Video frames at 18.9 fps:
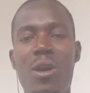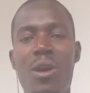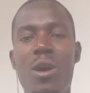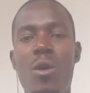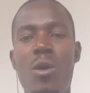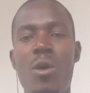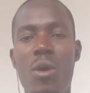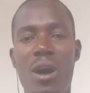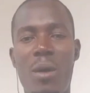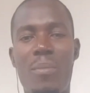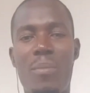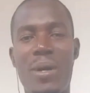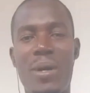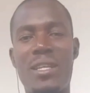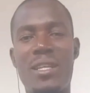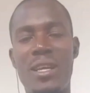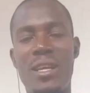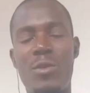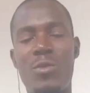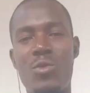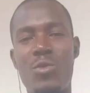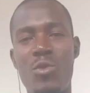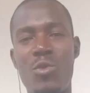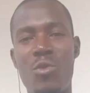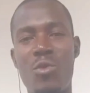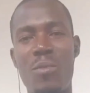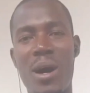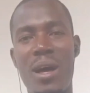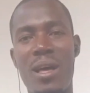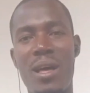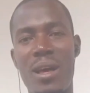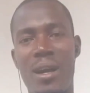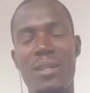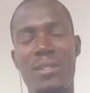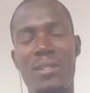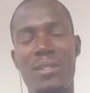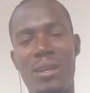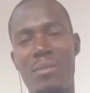They pay back in
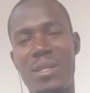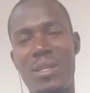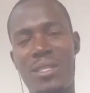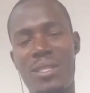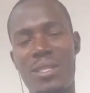installments after